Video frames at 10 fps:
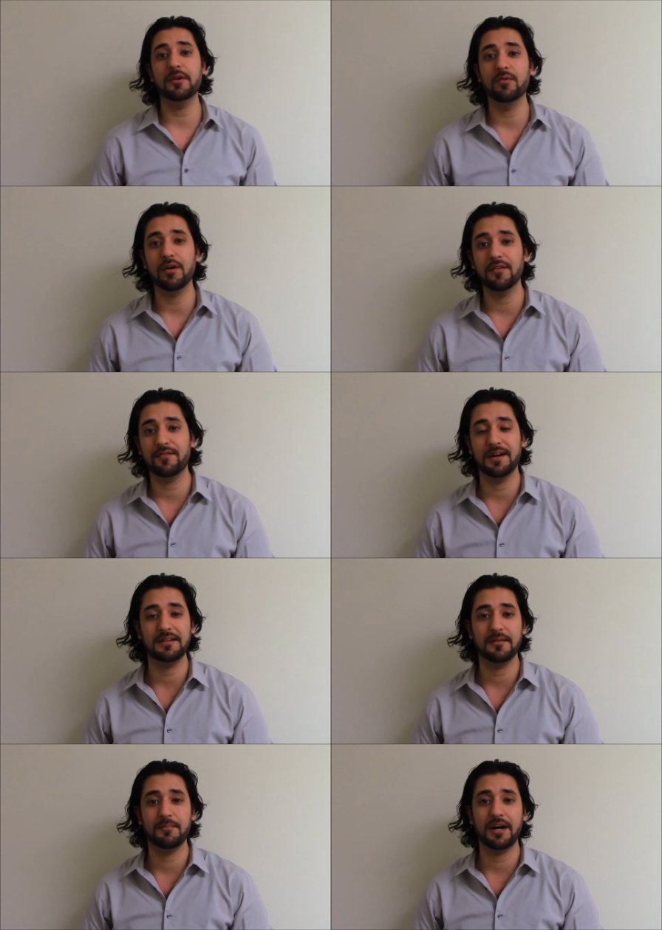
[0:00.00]
qualified
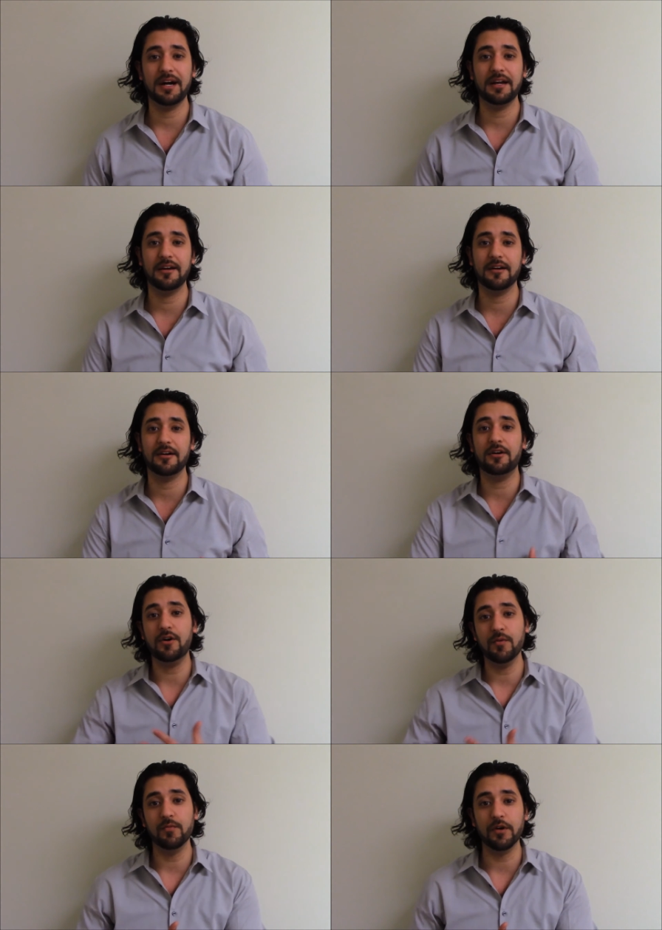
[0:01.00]
to buy a
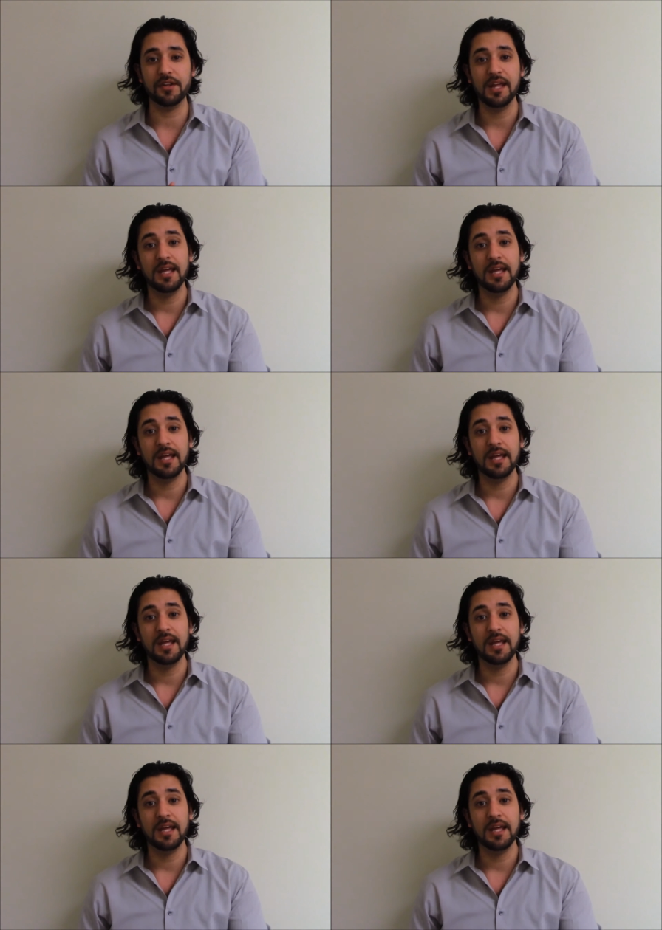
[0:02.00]
home with.